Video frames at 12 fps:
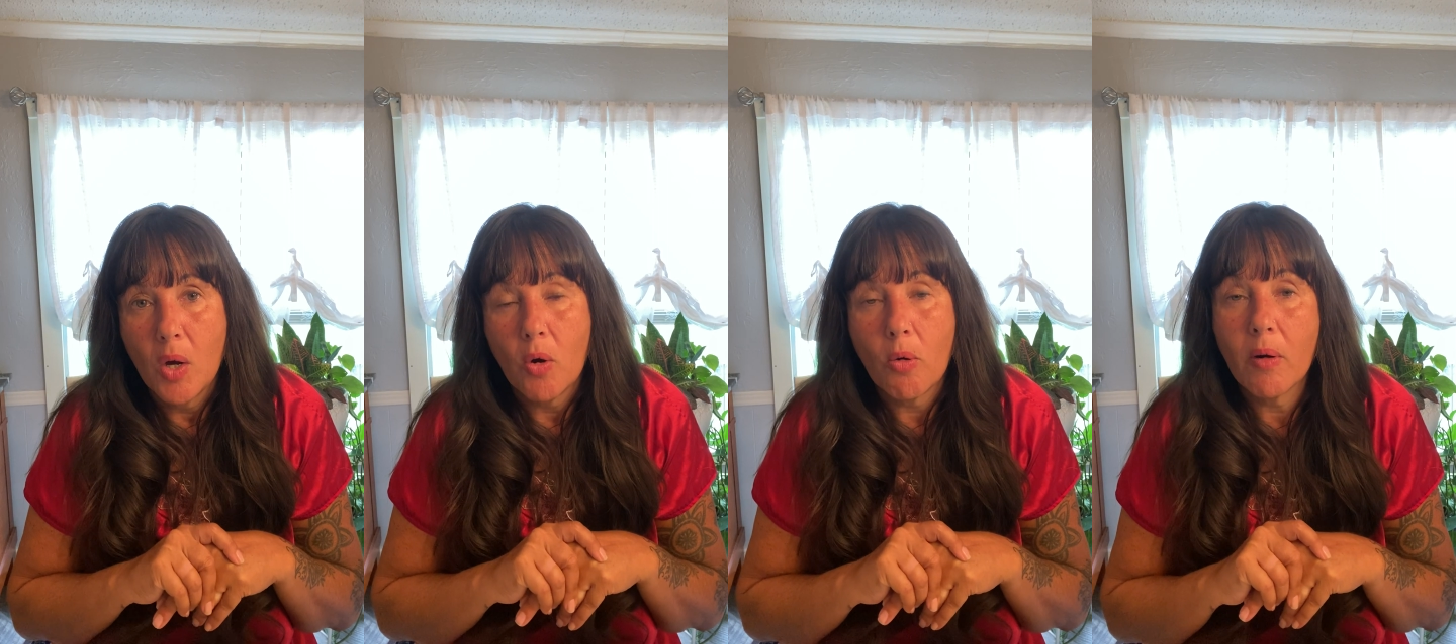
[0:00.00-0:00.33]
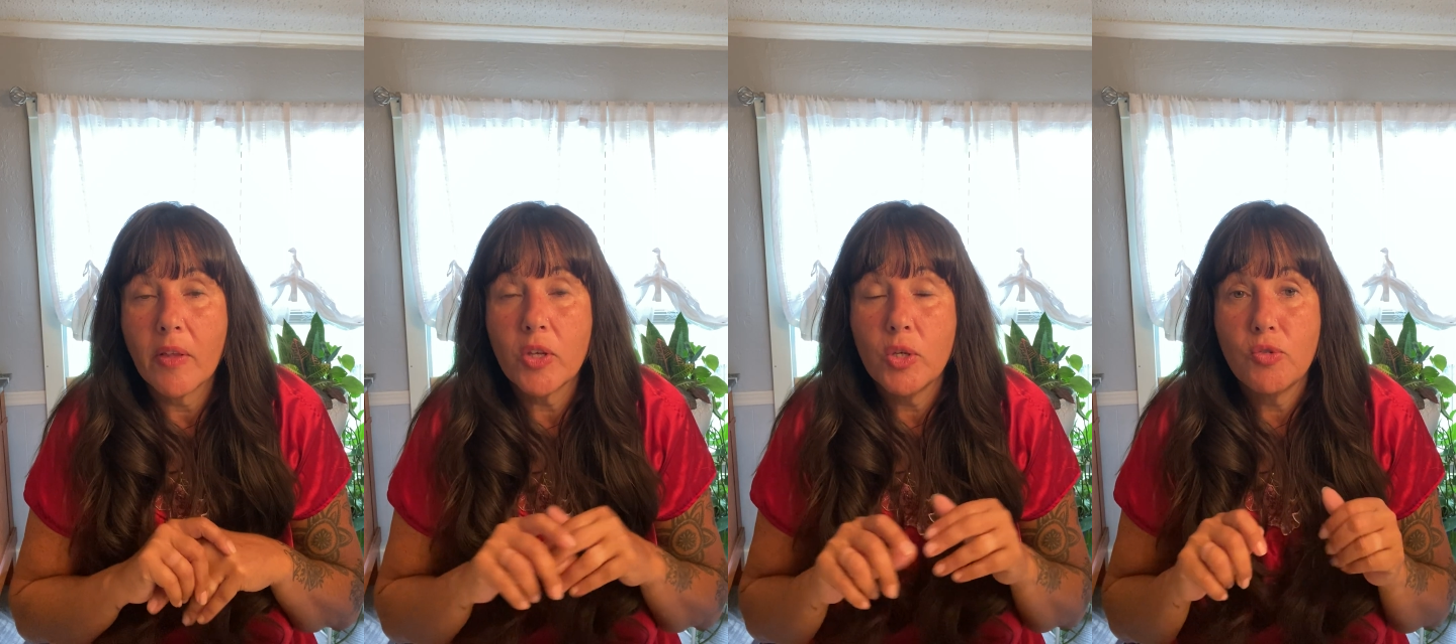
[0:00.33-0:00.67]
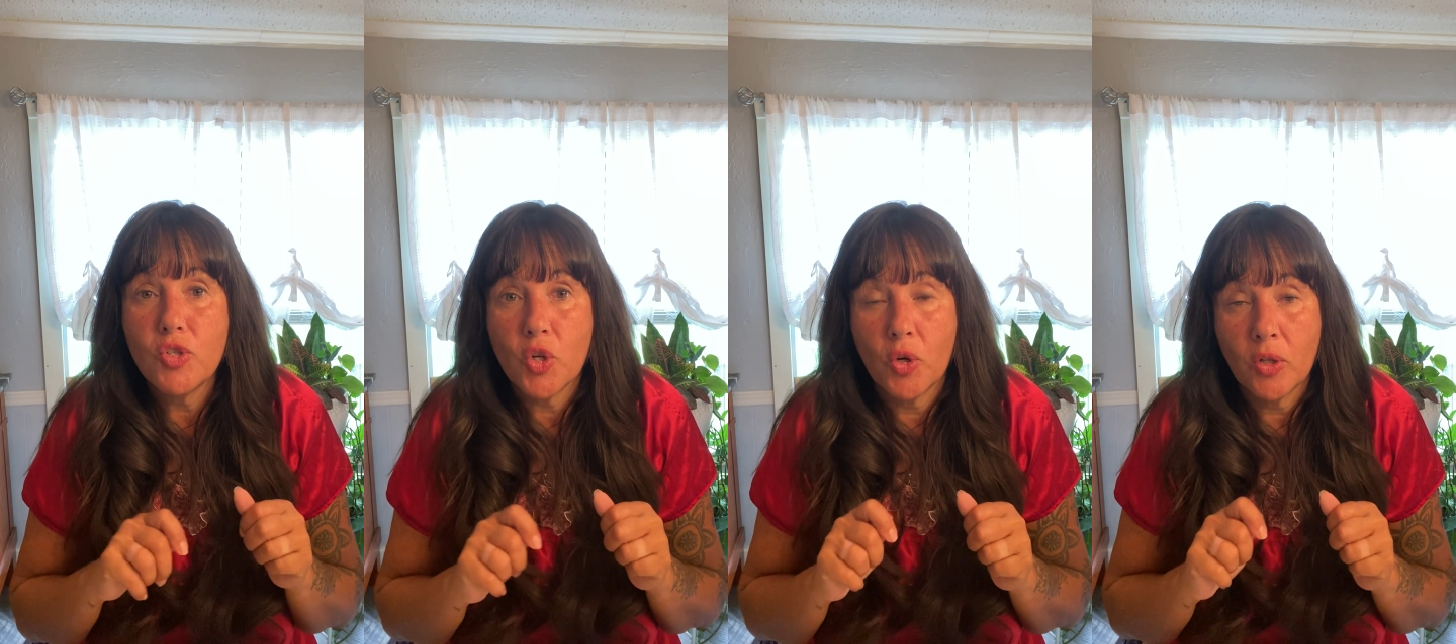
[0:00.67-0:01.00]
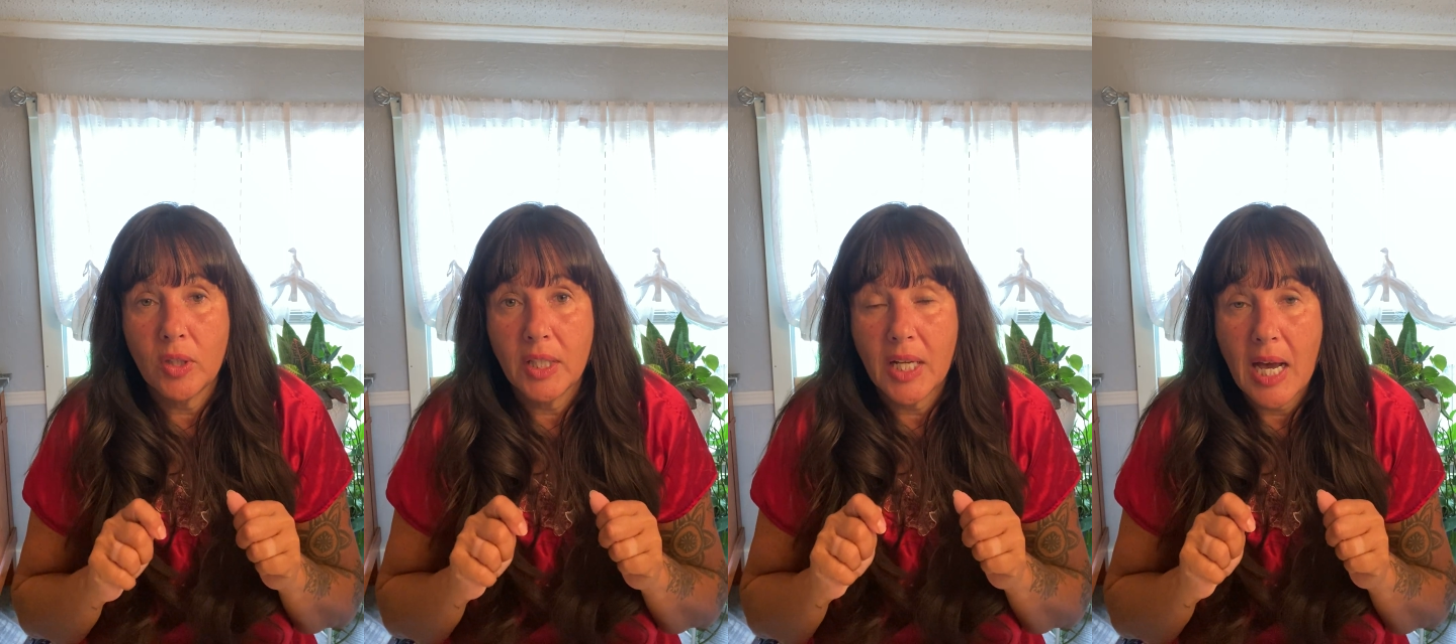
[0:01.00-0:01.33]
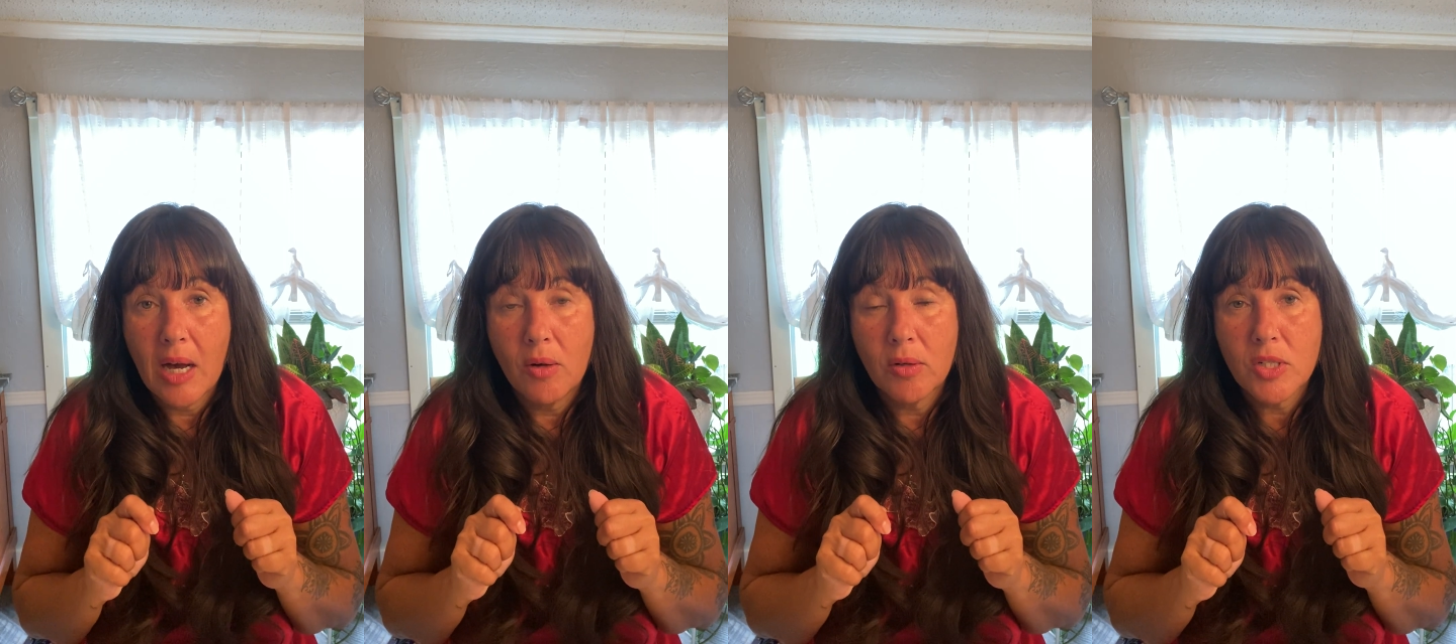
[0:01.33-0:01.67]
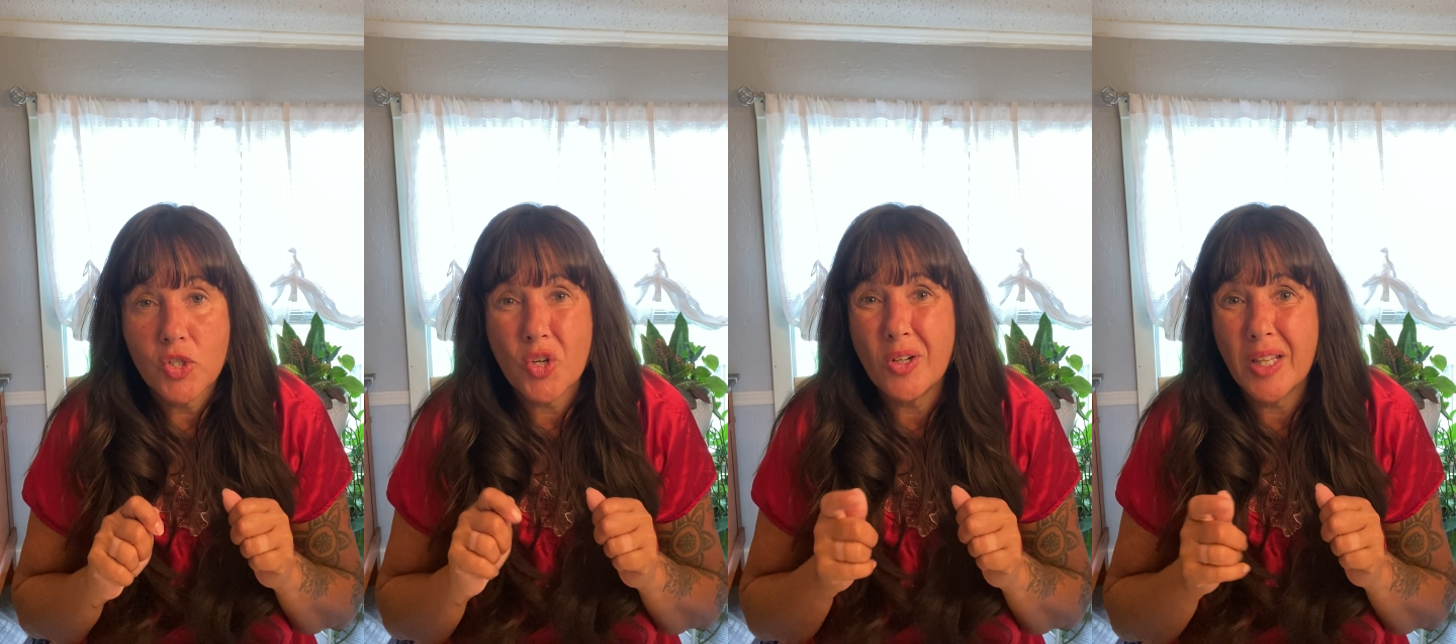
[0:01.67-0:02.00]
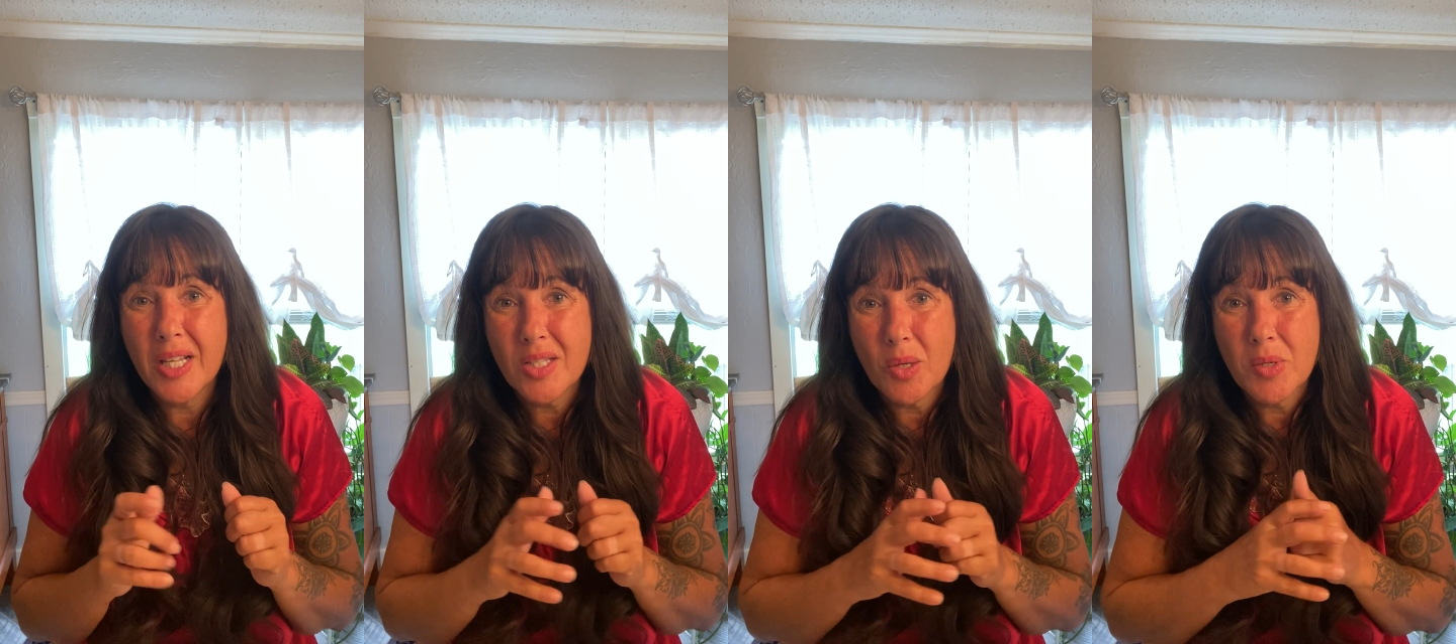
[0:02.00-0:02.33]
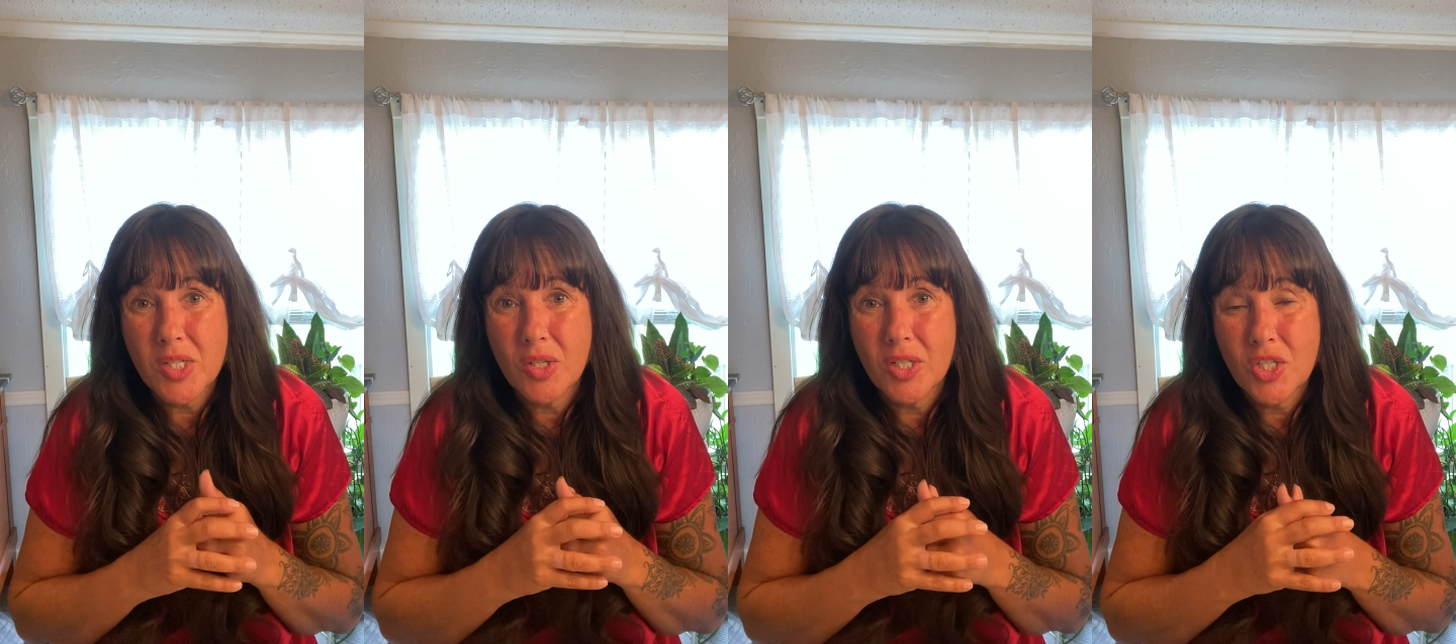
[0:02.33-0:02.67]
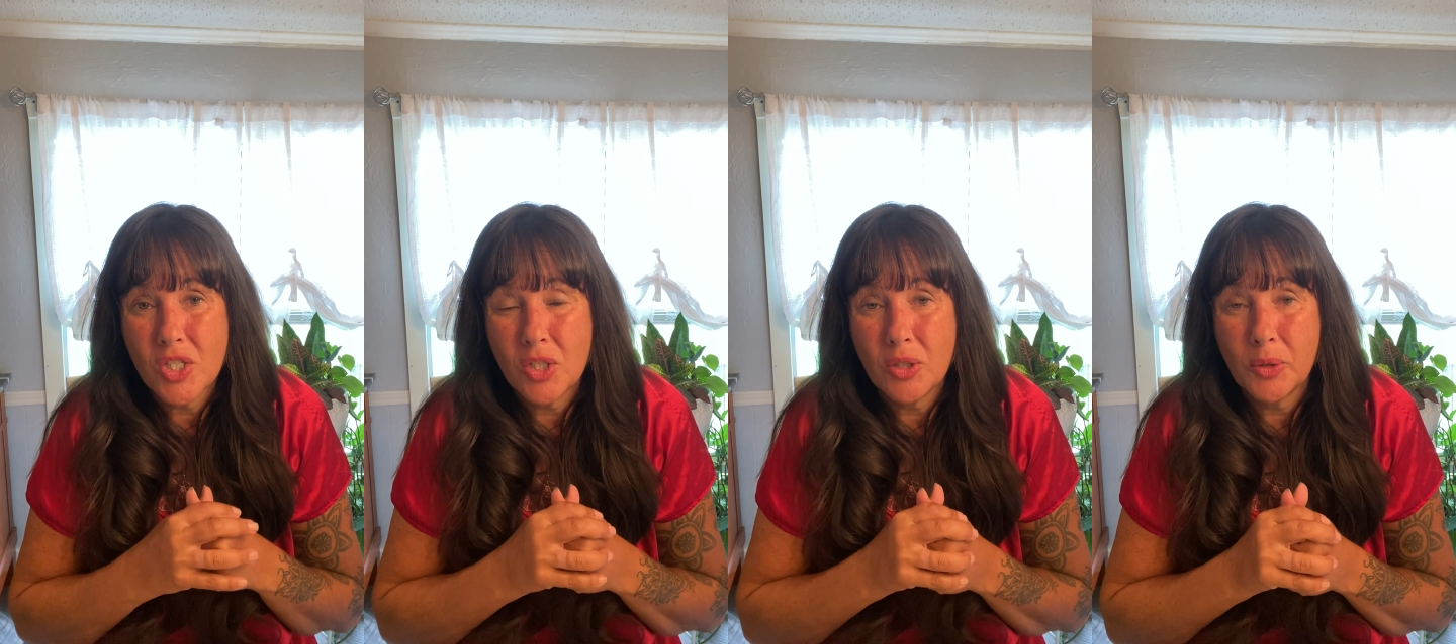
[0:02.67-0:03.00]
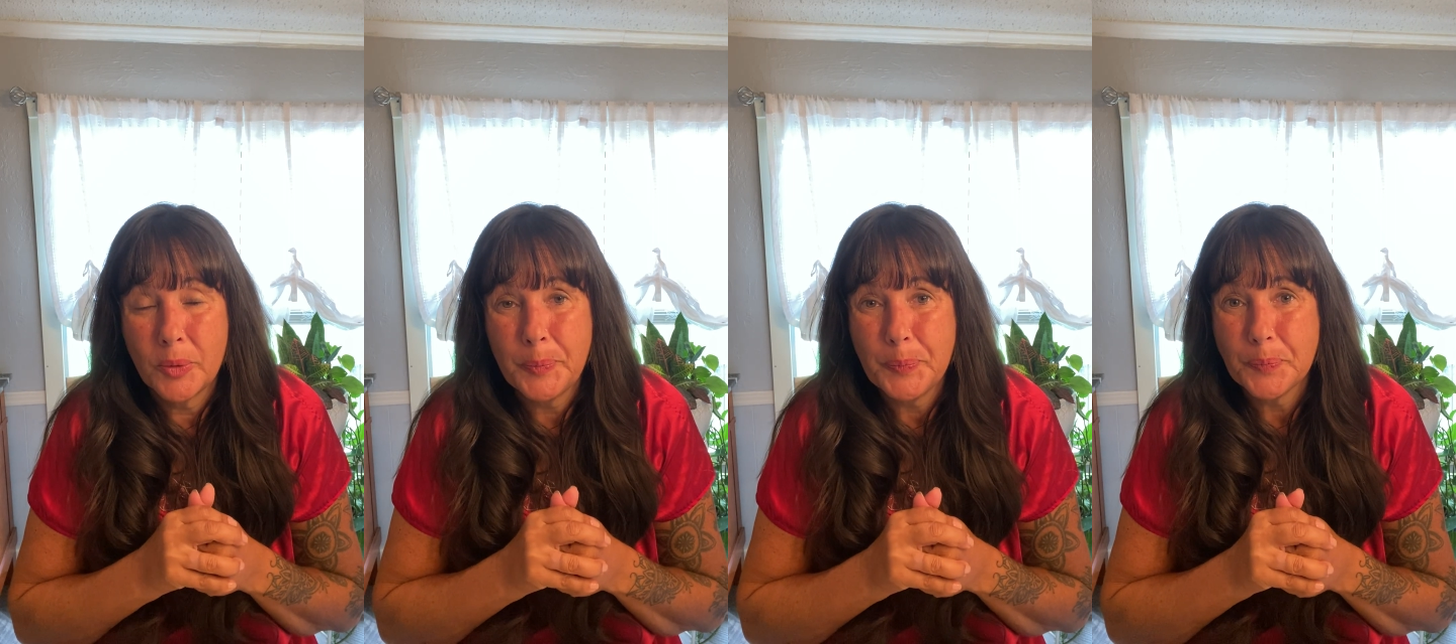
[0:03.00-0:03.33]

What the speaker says: or whether you journal it out, journaling is always good too.